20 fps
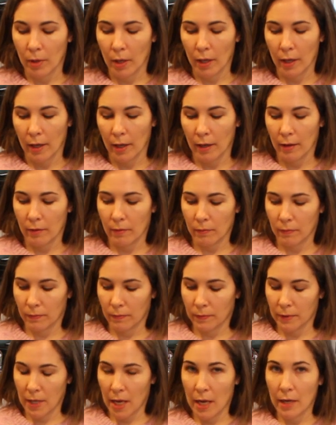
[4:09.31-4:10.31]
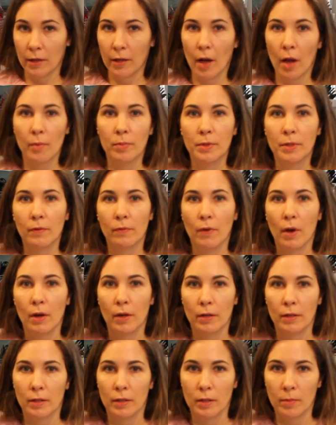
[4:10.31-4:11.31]
I have 10 cups of
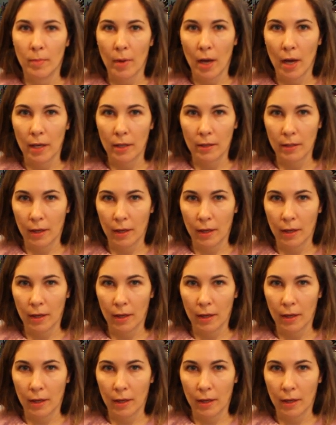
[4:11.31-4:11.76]
water in this pot.